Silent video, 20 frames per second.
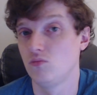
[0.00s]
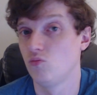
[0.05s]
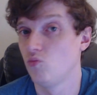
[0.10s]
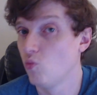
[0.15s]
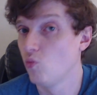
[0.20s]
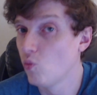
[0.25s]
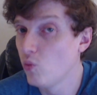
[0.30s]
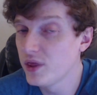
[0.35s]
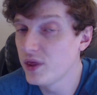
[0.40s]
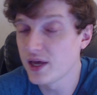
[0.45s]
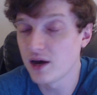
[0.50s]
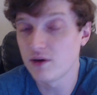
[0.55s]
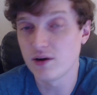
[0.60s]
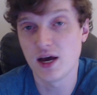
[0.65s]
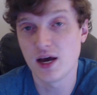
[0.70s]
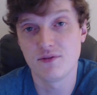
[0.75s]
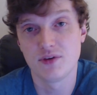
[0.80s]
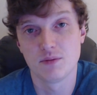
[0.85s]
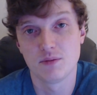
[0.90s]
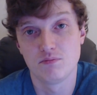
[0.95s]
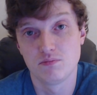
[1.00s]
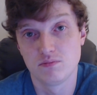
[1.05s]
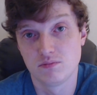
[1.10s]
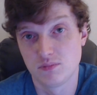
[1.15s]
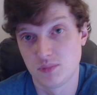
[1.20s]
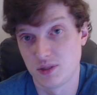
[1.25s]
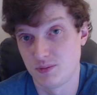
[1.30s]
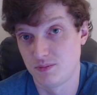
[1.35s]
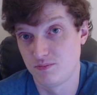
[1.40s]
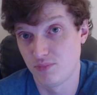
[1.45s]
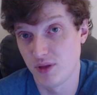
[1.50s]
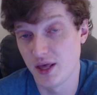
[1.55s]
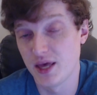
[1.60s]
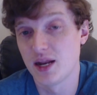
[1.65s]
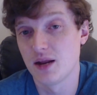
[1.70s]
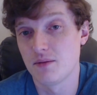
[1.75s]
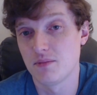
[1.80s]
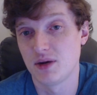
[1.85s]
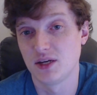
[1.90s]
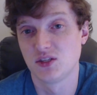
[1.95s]
without having played
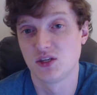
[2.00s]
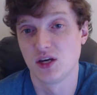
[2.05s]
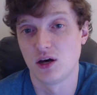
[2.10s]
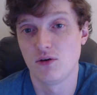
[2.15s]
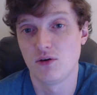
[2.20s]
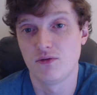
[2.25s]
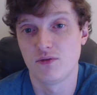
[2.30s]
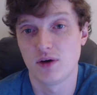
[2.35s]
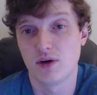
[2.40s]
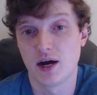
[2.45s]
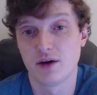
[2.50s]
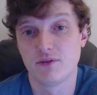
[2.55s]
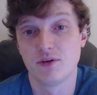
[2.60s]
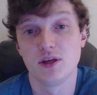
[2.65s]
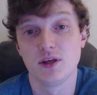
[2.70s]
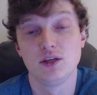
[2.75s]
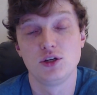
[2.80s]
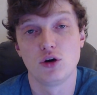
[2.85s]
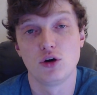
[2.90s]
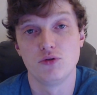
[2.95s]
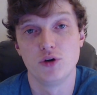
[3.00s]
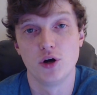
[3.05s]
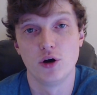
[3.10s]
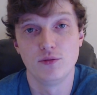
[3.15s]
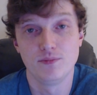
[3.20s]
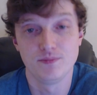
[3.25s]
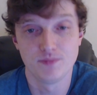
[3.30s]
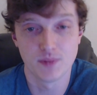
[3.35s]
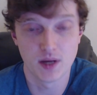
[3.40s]
it myself, I really don't know